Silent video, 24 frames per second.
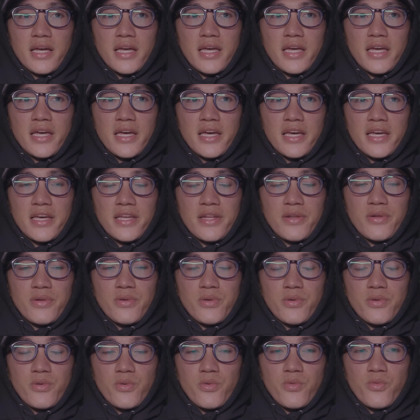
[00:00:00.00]
and
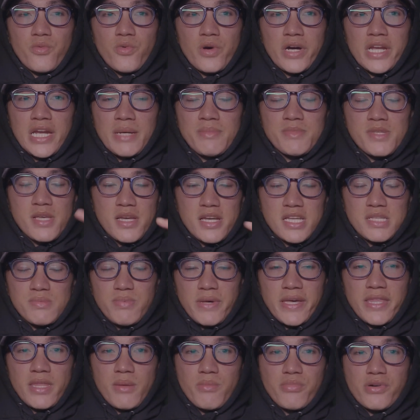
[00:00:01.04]
when I'm
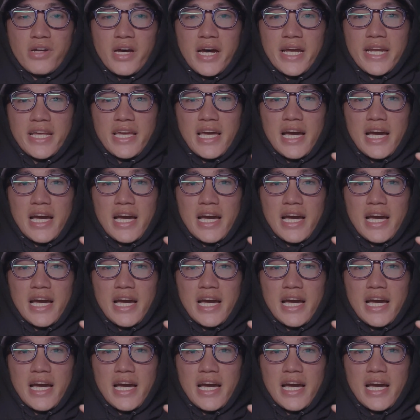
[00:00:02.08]
explaining the product,